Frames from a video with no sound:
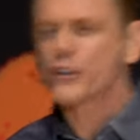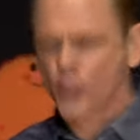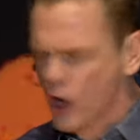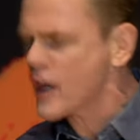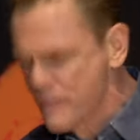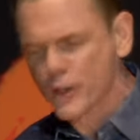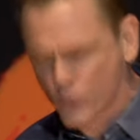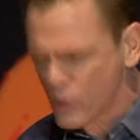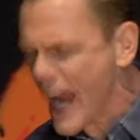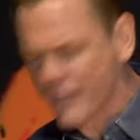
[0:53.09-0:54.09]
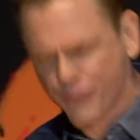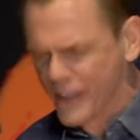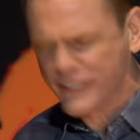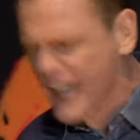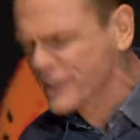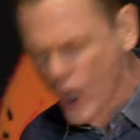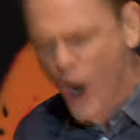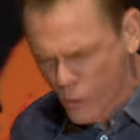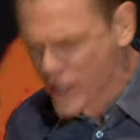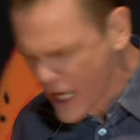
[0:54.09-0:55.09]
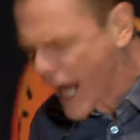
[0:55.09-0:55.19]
and turnips and rat feet. That's all we